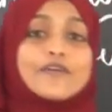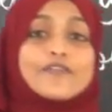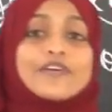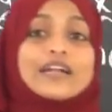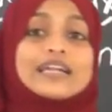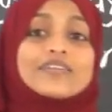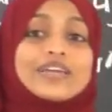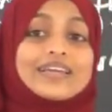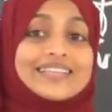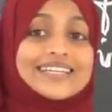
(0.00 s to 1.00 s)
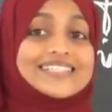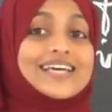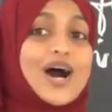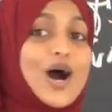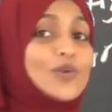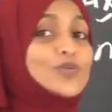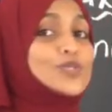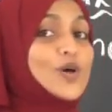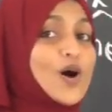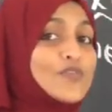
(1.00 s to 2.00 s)
filled with, that is a
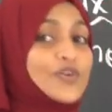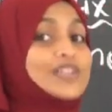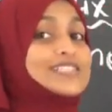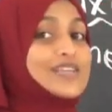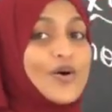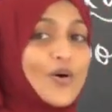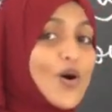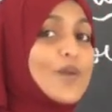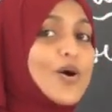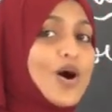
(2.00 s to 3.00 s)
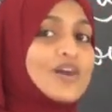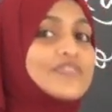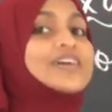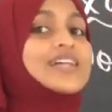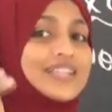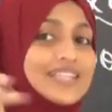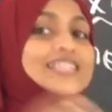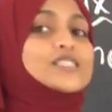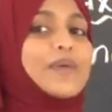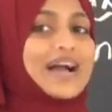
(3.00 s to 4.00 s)
house of, or else the home of
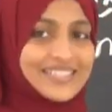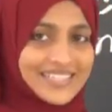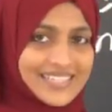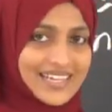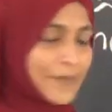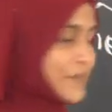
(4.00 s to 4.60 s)
these bacteria.